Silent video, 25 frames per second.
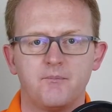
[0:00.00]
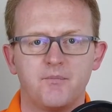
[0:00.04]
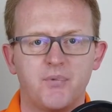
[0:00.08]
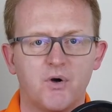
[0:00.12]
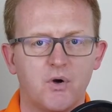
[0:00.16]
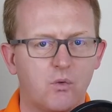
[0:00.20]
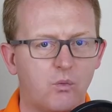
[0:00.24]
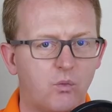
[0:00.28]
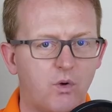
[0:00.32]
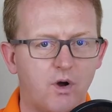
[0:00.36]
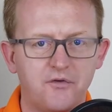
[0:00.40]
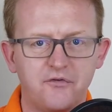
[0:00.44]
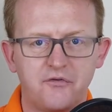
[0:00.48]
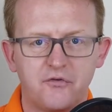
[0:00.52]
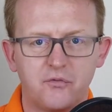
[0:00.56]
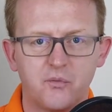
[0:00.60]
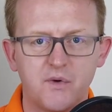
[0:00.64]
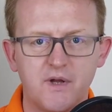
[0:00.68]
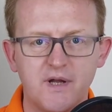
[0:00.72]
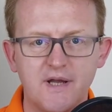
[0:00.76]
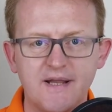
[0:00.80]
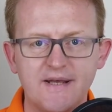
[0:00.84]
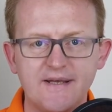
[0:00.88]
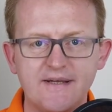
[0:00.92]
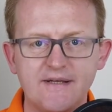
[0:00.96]
But once
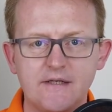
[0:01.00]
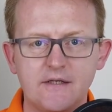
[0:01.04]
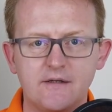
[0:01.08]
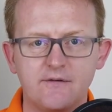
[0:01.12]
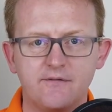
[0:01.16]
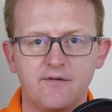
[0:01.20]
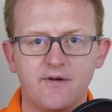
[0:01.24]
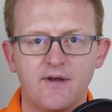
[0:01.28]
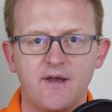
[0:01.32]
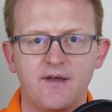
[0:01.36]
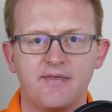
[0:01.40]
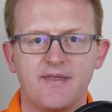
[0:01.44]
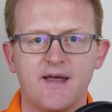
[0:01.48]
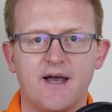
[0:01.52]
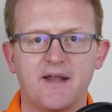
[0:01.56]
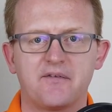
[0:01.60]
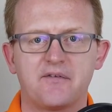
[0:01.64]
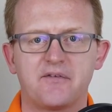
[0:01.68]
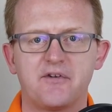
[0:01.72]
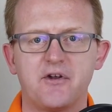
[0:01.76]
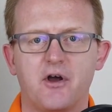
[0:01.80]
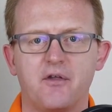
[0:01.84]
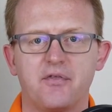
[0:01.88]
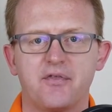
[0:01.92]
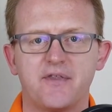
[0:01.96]
we leave,
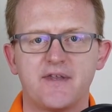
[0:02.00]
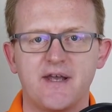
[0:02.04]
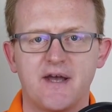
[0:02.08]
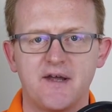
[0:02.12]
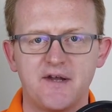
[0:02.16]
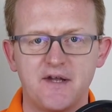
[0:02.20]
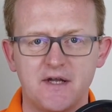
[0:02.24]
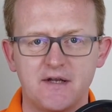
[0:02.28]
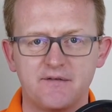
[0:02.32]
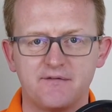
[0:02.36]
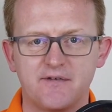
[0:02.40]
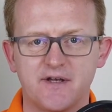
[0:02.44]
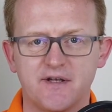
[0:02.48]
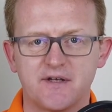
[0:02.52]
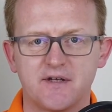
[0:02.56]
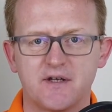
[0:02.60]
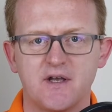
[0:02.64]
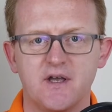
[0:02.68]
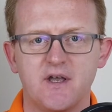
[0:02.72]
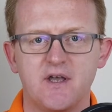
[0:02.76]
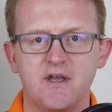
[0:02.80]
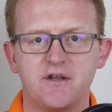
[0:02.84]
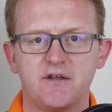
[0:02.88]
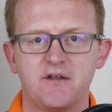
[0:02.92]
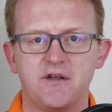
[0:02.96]
that's not the end of it.
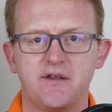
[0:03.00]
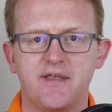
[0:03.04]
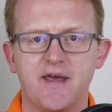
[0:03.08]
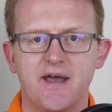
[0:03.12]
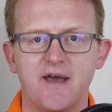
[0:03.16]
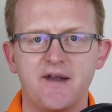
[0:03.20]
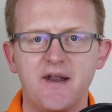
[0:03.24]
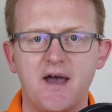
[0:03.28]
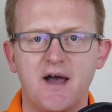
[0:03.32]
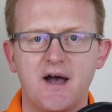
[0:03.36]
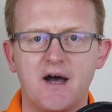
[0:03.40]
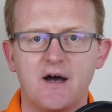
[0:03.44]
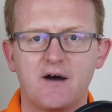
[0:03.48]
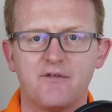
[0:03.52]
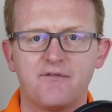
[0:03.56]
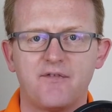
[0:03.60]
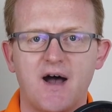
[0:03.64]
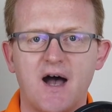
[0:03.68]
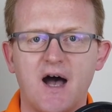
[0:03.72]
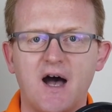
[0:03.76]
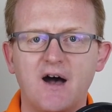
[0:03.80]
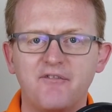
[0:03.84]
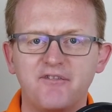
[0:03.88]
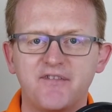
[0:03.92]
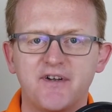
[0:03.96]
You then
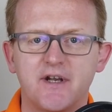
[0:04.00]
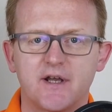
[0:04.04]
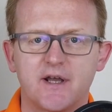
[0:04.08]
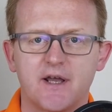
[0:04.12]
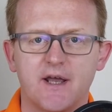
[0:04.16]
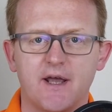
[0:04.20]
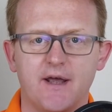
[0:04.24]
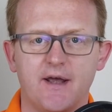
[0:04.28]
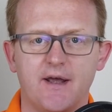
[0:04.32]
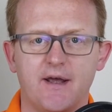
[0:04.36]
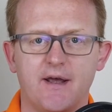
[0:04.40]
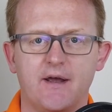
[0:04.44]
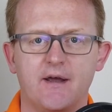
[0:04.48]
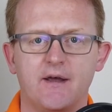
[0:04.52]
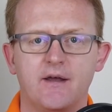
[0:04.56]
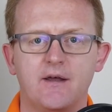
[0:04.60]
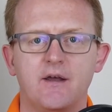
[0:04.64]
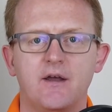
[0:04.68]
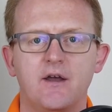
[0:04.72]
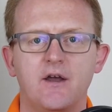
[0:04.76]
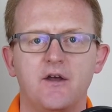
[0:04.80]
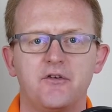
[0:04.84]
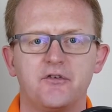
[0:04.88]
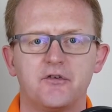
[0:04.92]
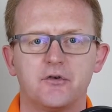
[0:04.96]
have Aftercare.
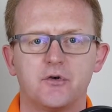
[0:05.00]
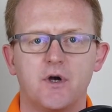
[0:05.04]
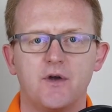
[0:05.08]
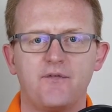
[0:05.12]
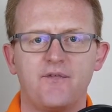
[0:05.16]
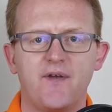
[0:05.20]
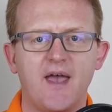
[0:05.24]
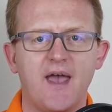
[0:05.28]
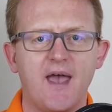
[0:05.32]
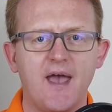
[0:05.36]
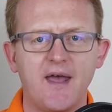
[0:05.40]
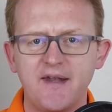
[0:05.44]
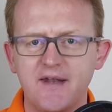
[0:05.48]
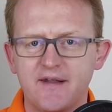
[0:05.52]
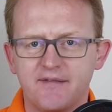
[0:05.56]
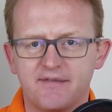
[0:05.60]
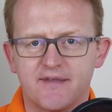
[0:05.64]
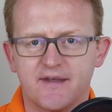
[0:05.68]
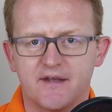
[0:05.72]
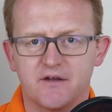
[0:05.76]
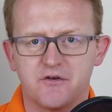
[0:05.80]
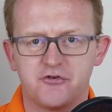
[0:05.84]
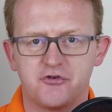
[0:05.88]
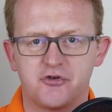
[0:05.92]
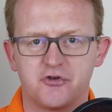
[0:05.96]
So if
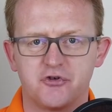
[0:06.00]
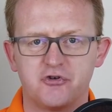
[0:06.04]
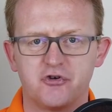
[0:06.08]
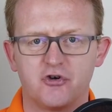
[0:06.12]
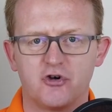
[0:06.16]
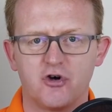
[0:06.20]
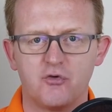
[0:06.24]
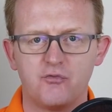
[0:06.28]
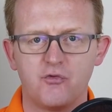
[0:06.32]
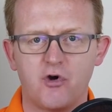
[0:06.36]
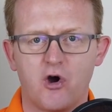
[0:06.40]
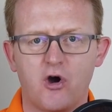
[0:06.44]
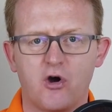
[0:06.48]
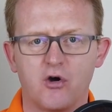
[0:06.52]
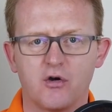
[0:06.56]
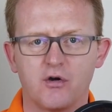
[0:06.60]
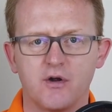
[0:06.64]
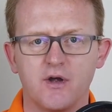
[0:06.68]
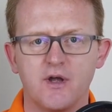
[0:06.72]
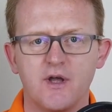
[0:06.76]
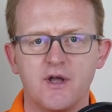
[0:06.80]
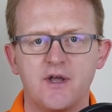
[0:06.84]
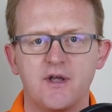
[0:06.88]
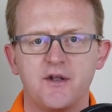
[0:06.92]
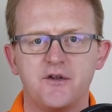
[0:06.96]
anything should go
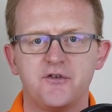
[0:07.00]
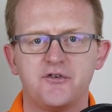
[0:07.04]
wrong,